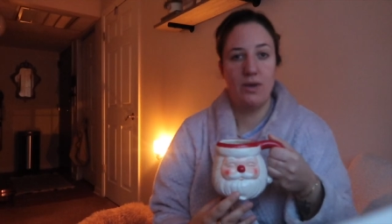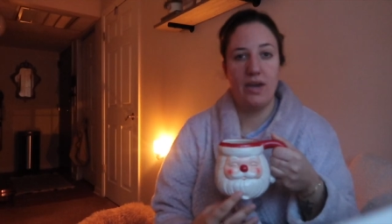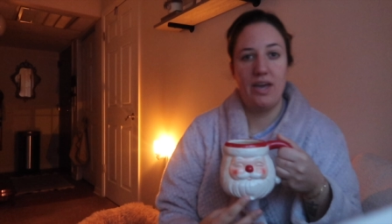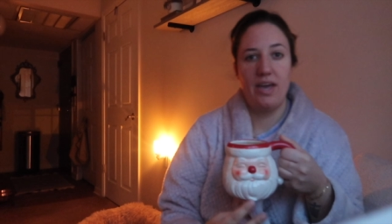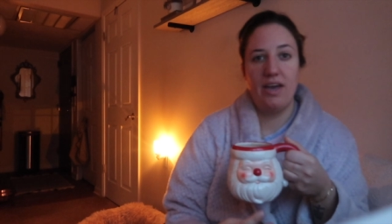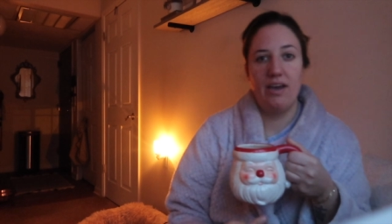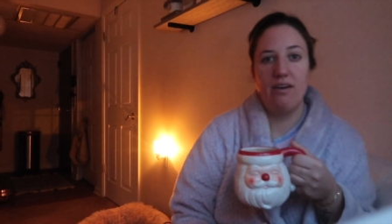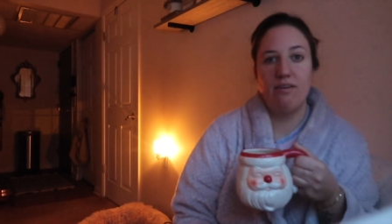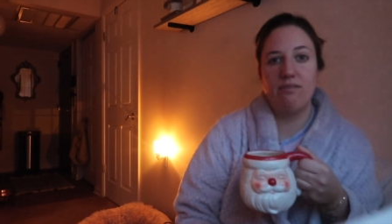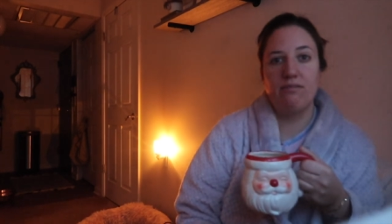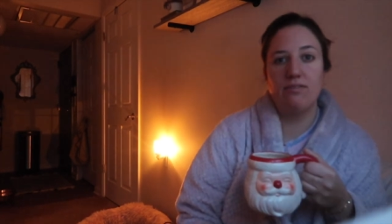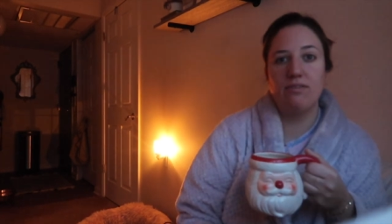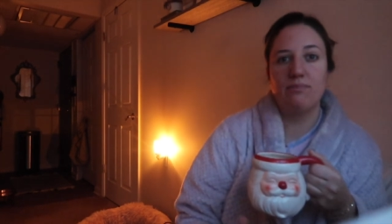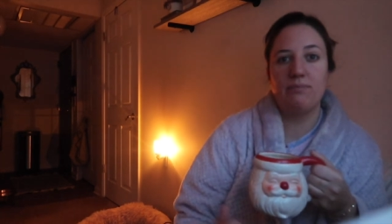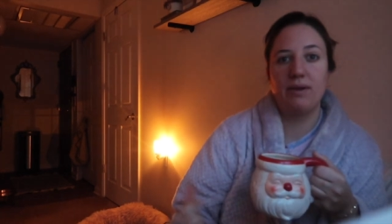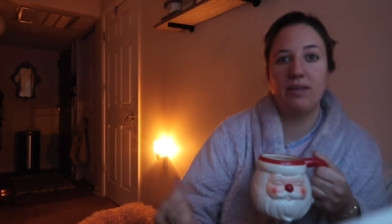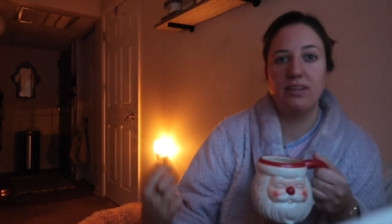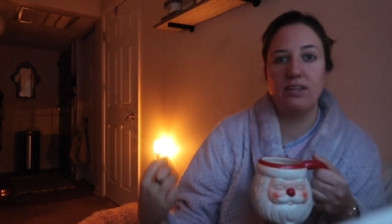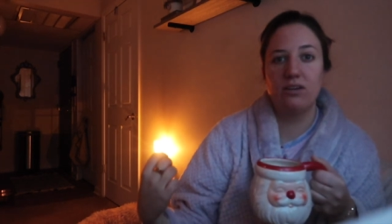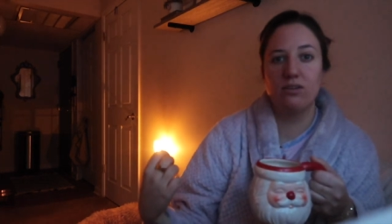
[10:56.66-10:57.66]
why I have
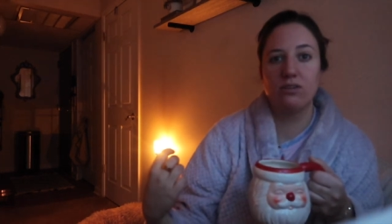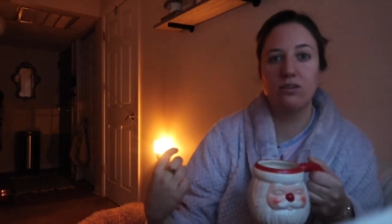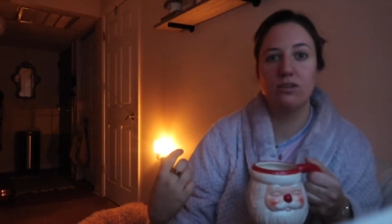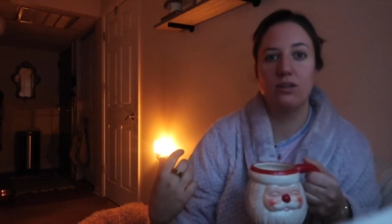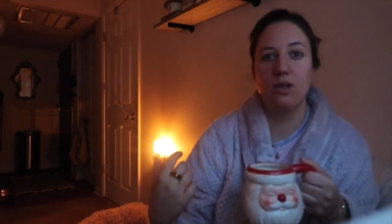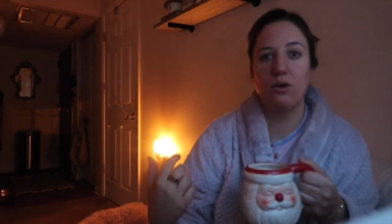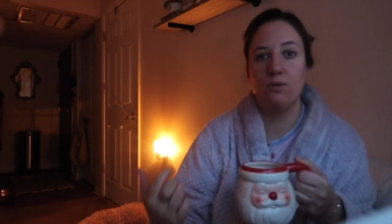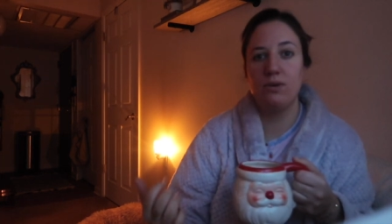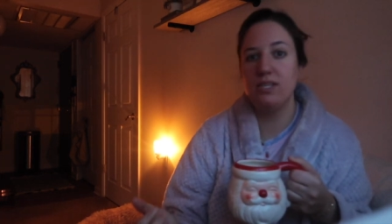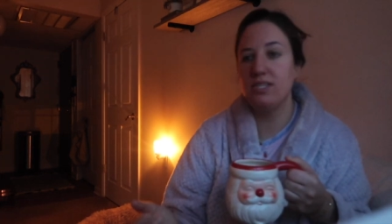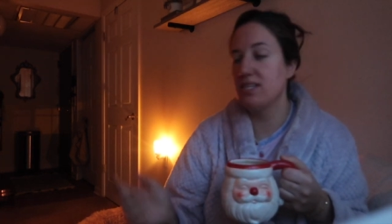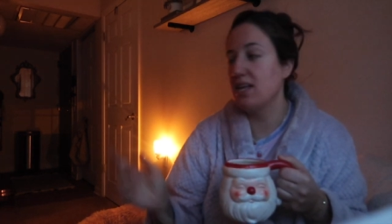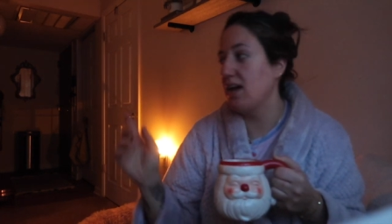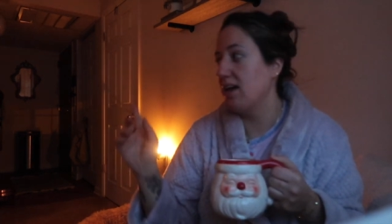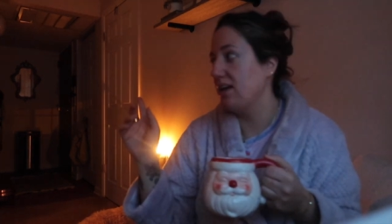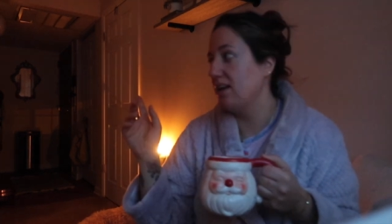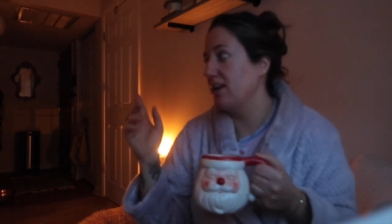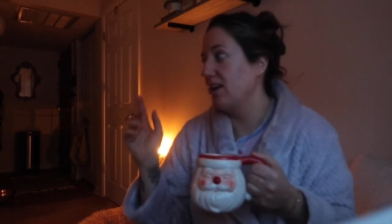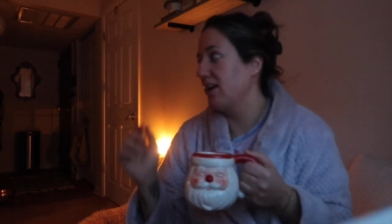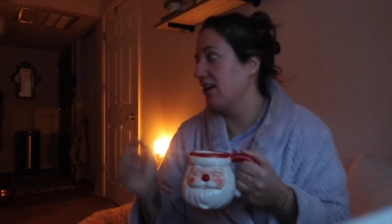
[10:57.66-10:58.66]
my little glowies
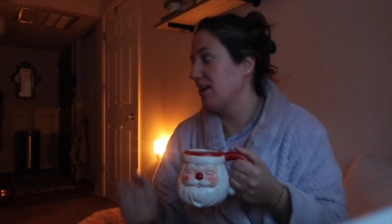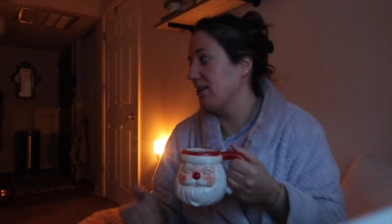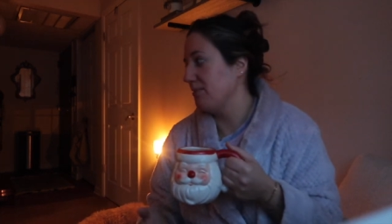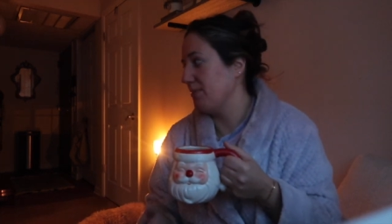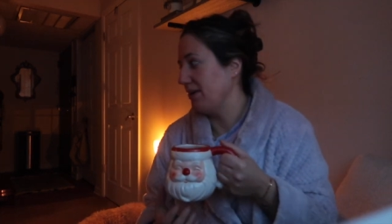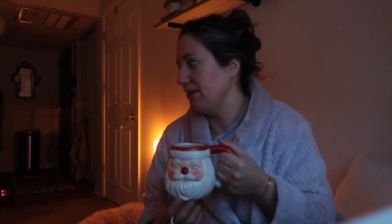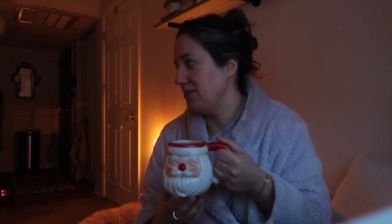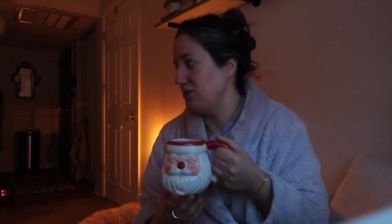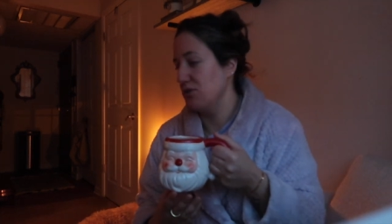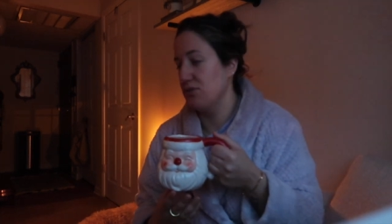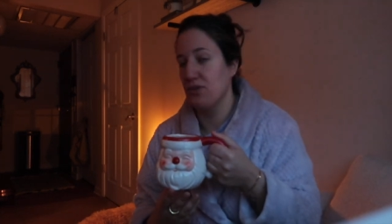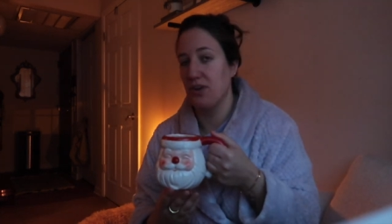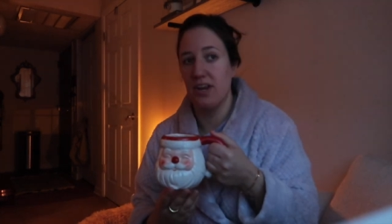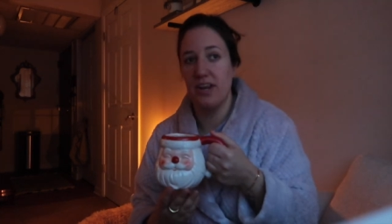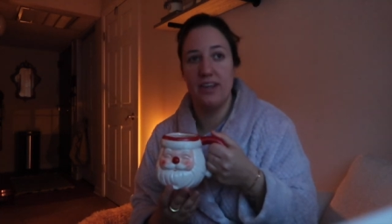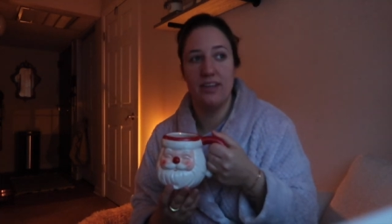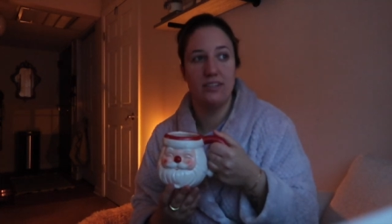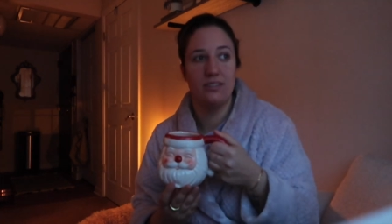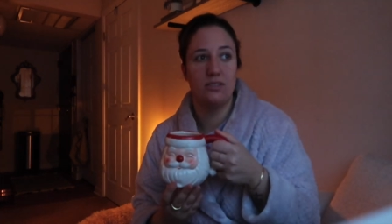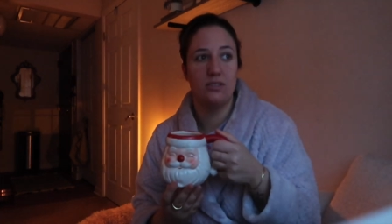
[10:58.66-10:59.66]
on in my
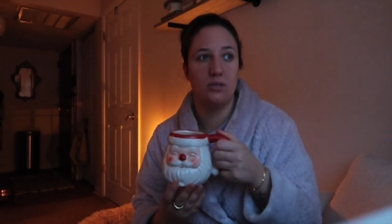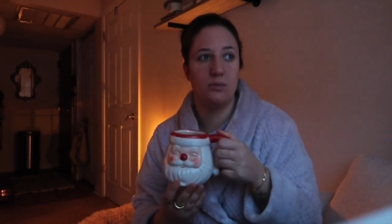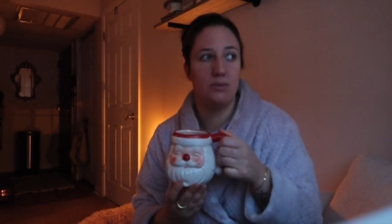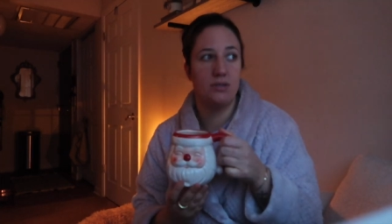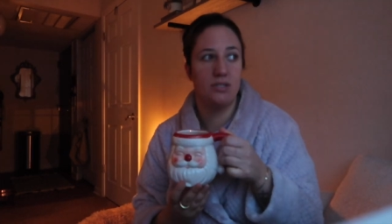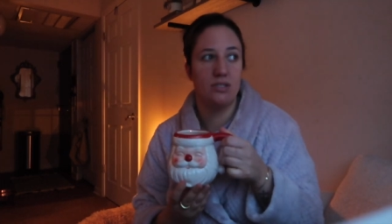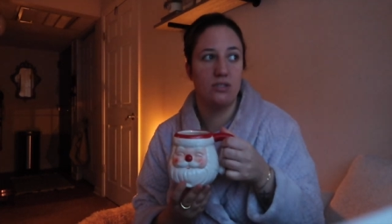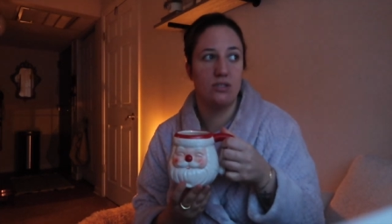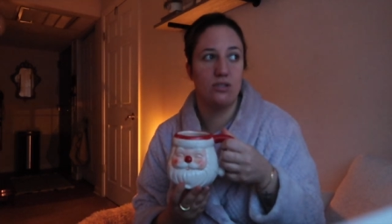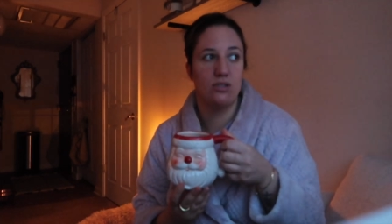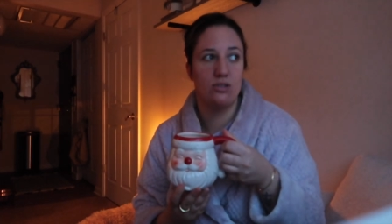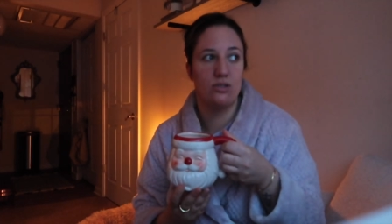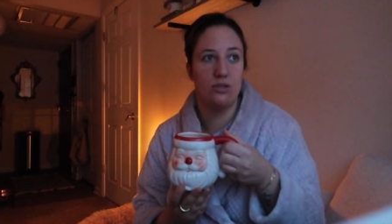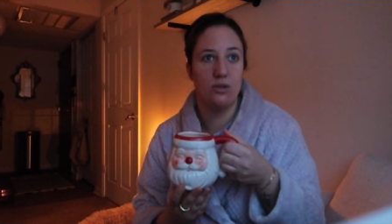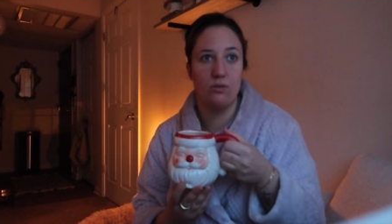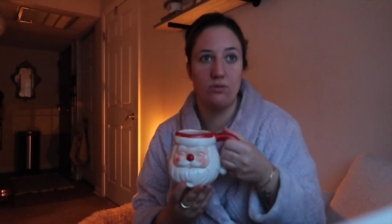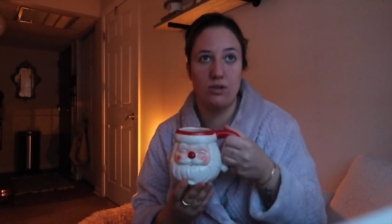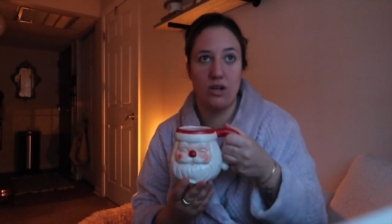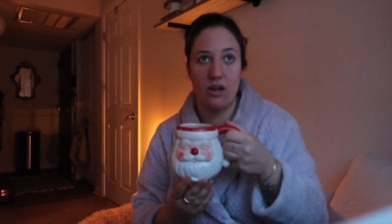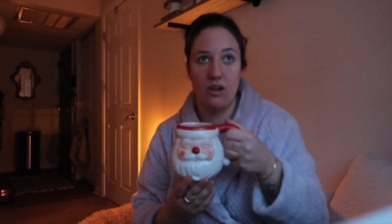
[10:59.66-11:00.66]
tree, just because it's
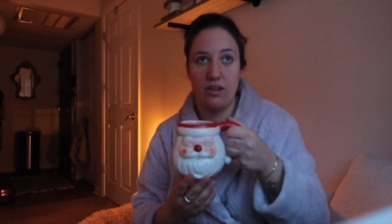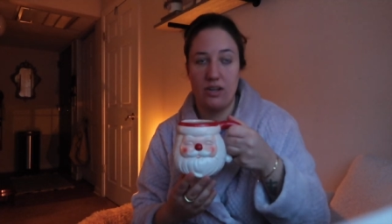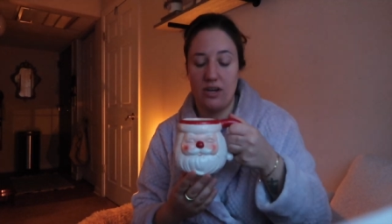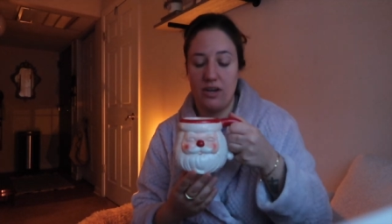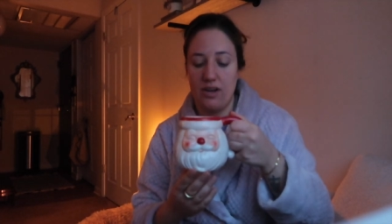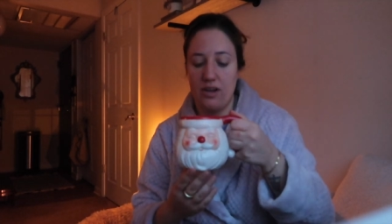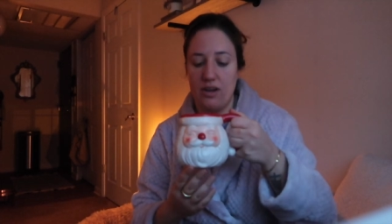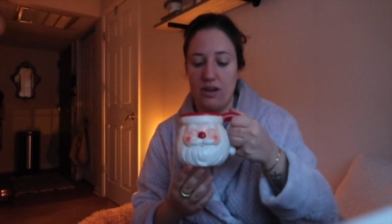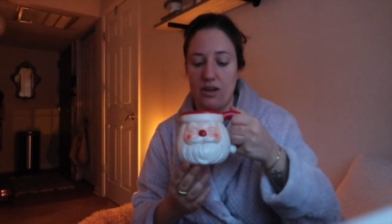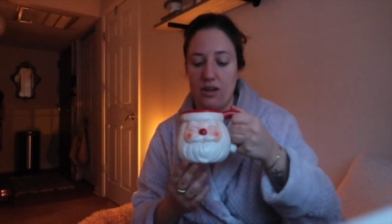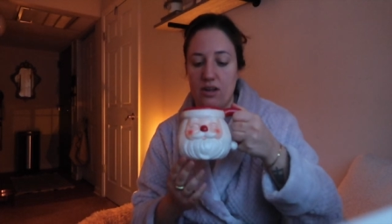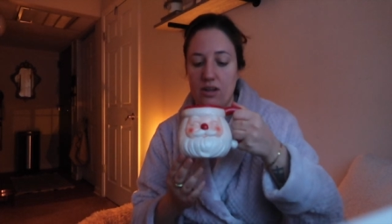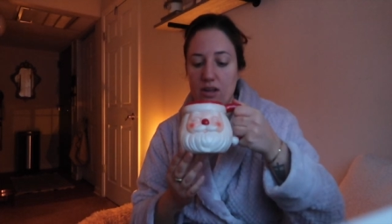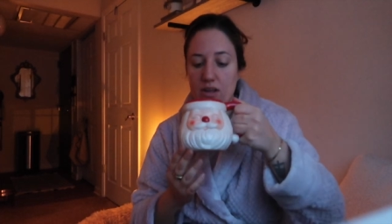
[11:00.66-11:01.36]
so dark in here.